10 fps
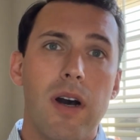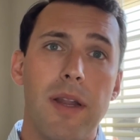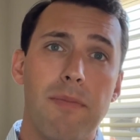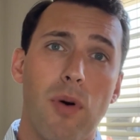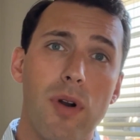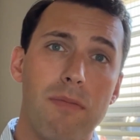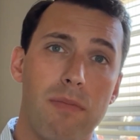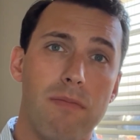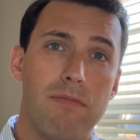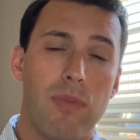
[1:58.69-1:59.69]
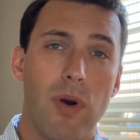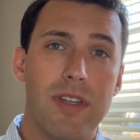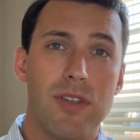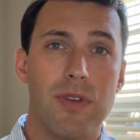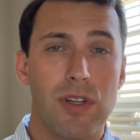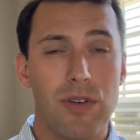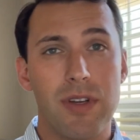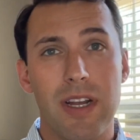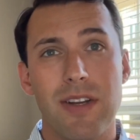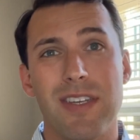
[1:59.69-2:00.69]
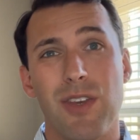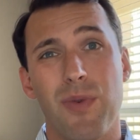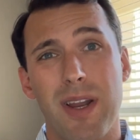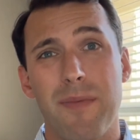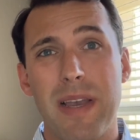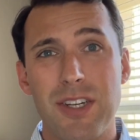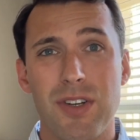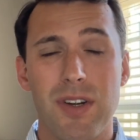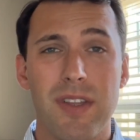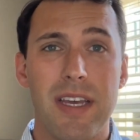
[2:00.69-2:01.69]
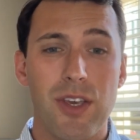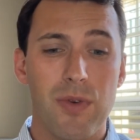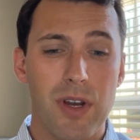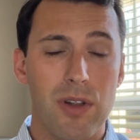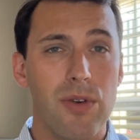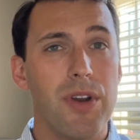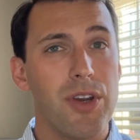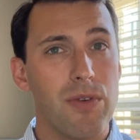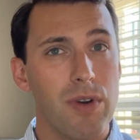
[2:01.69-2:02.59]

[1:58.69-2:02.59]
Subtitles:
An important point to include here is that you want to make sure that you include in your